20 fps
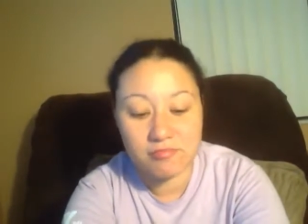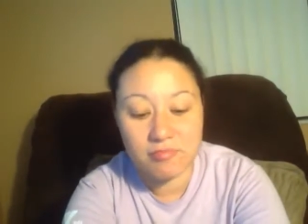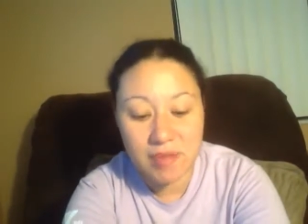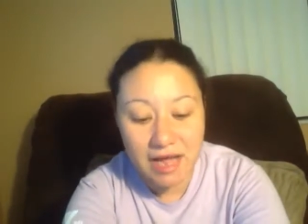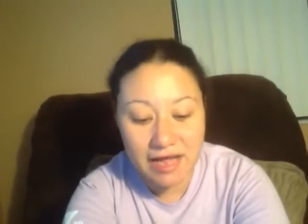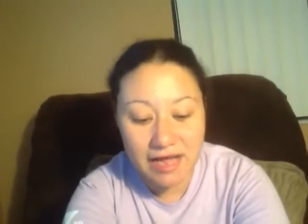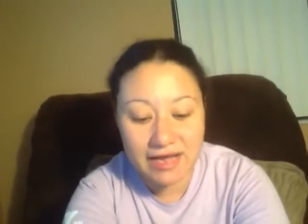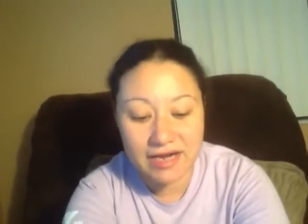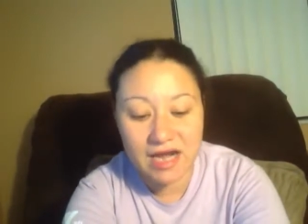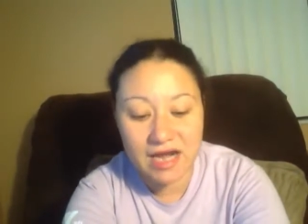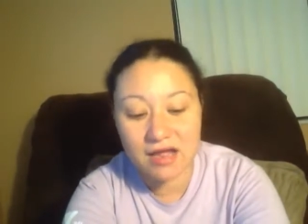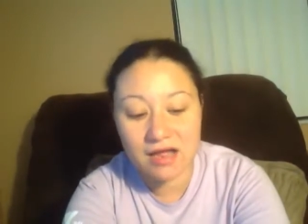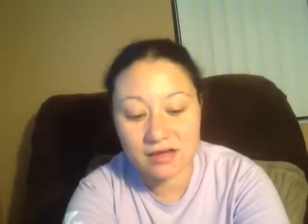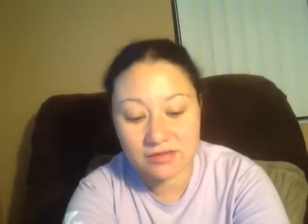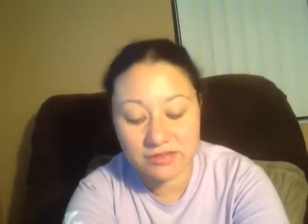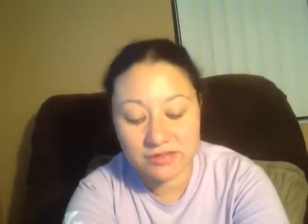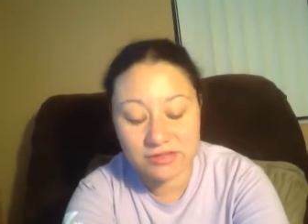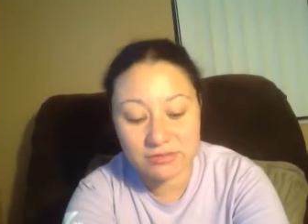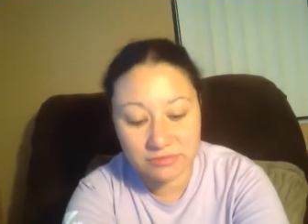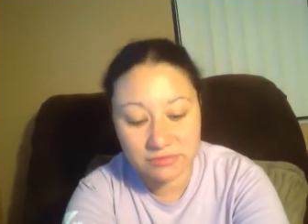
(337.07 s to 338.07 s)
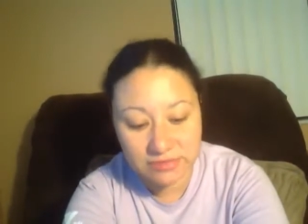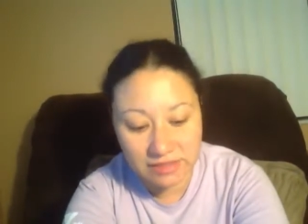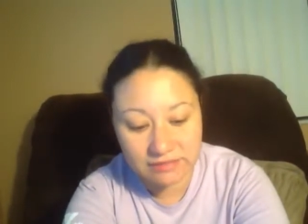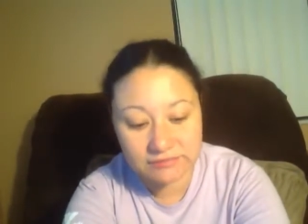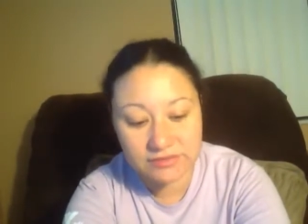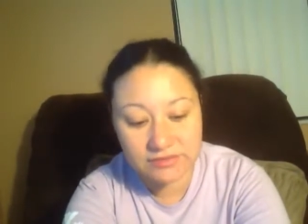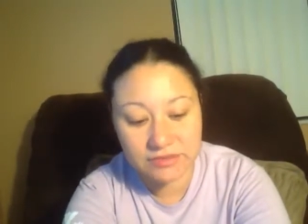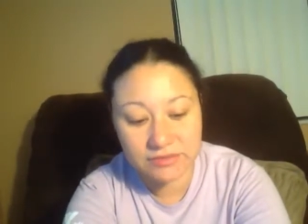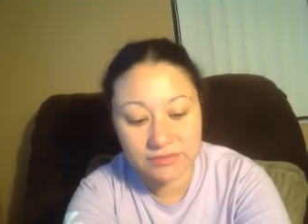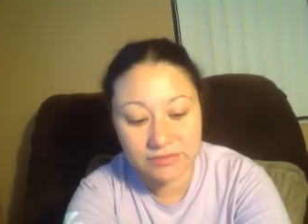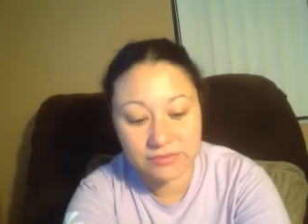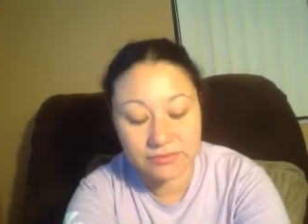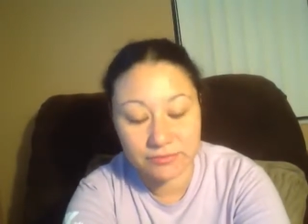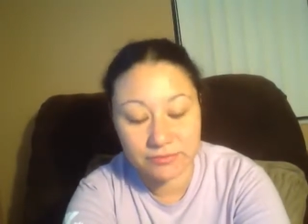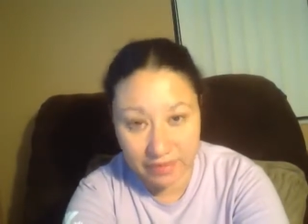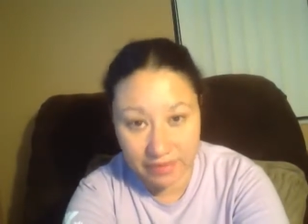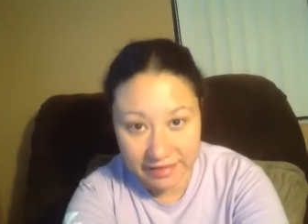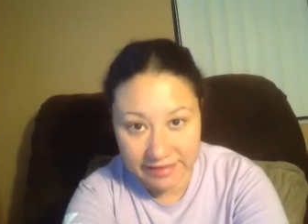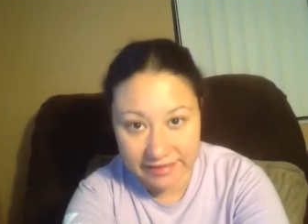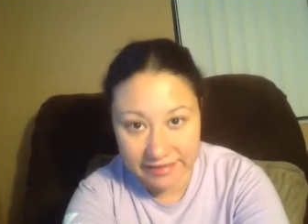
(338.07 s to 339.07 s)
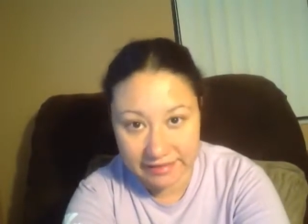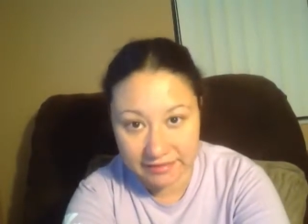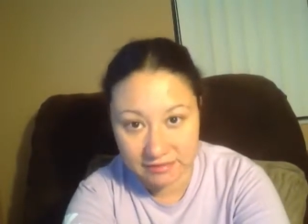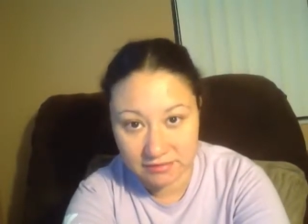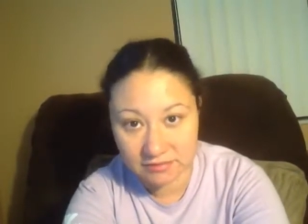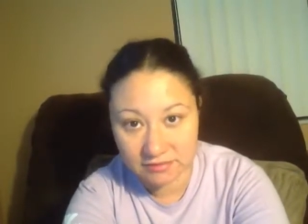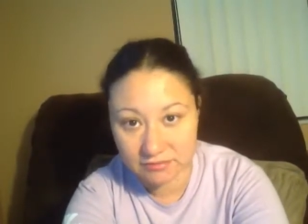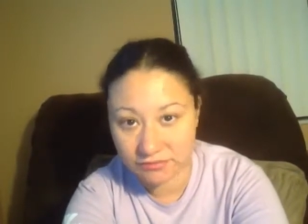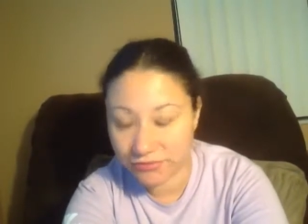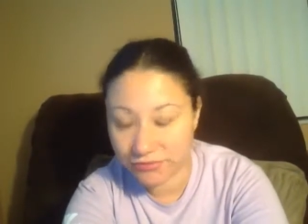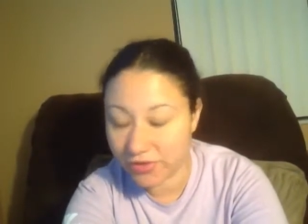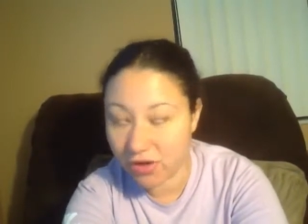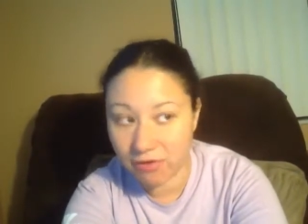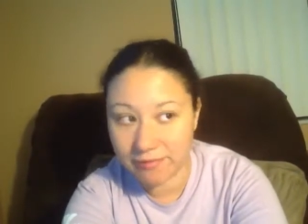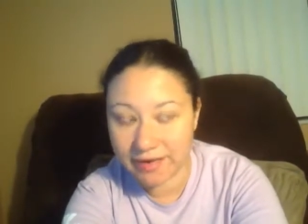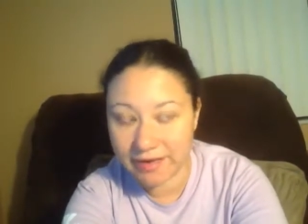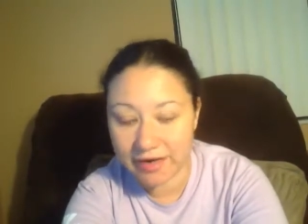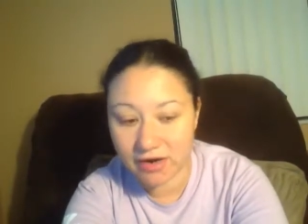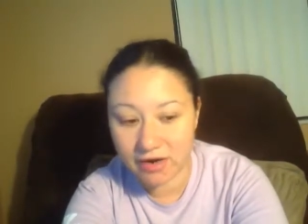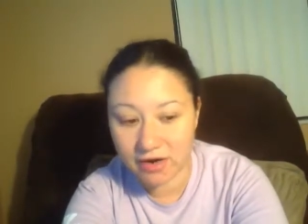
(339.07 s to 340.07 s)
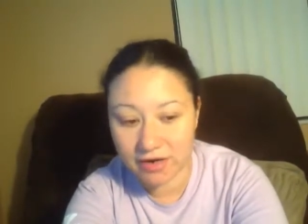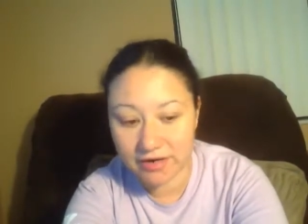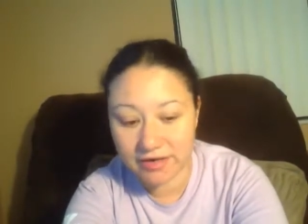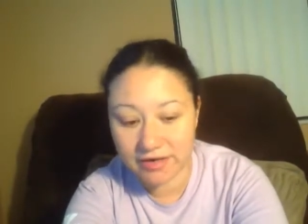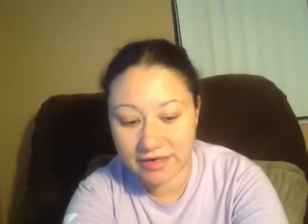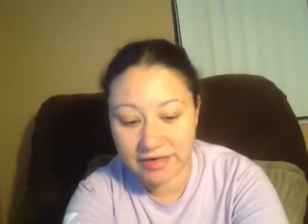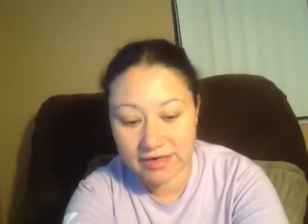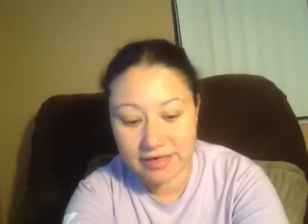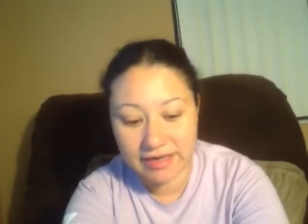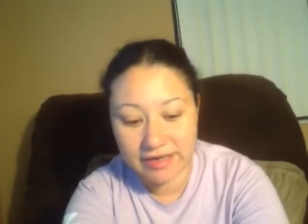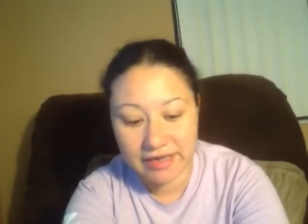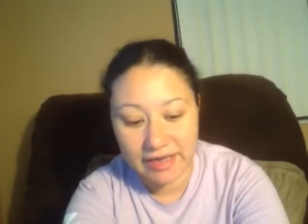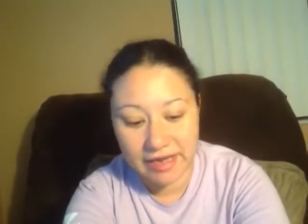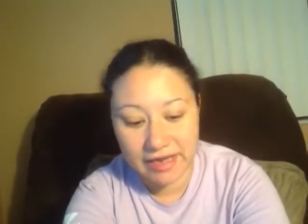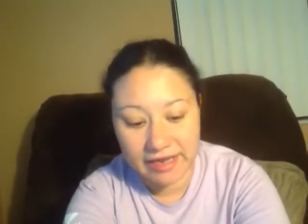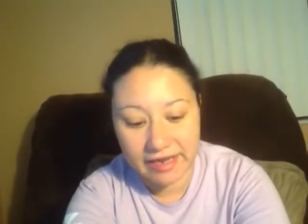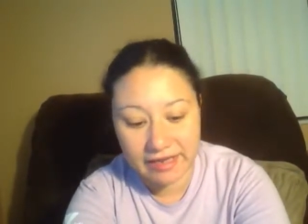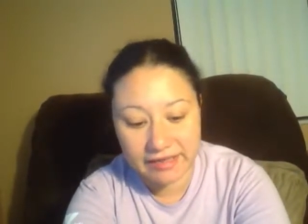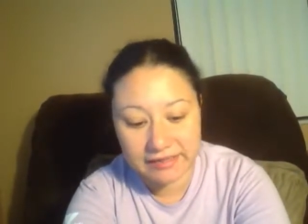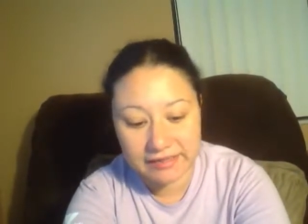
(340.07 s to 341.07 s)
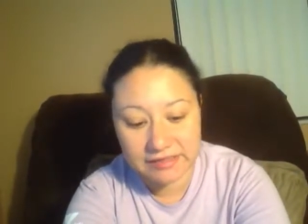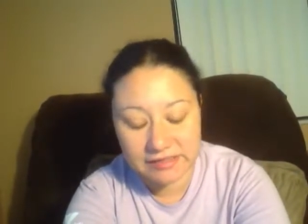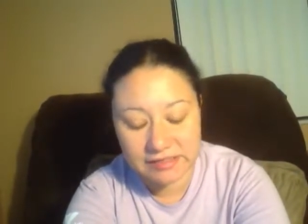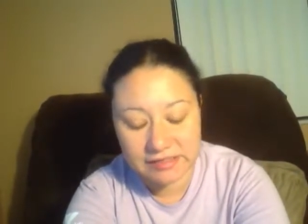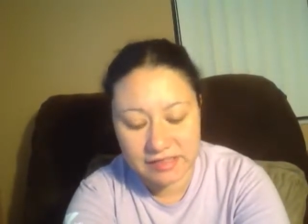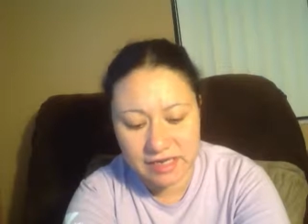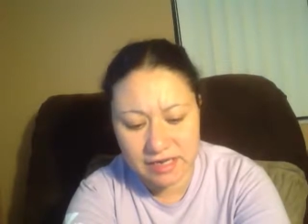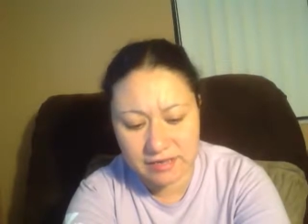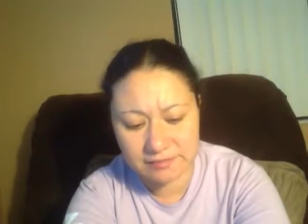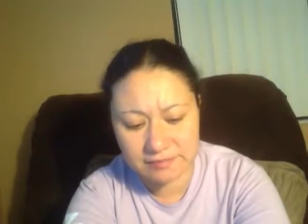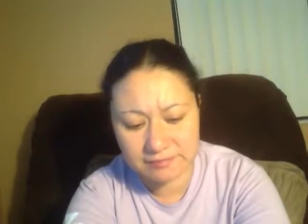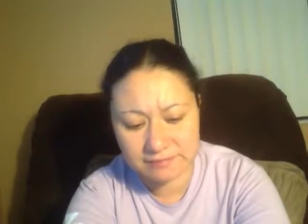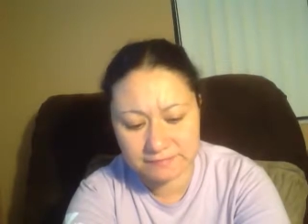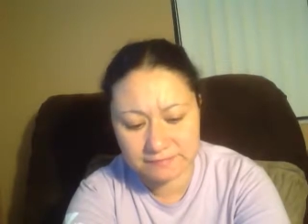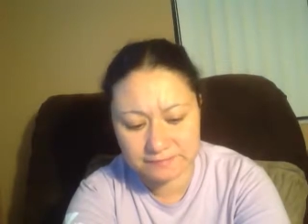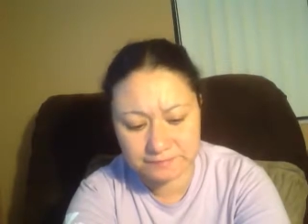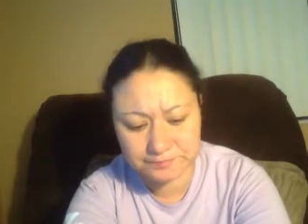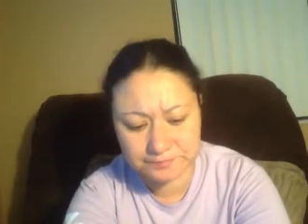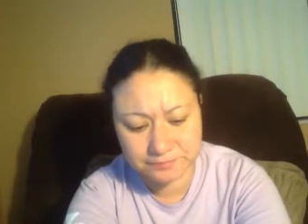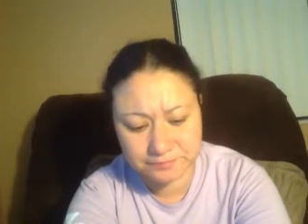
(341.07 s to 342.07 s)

but I also loved writing with all my heart, and um,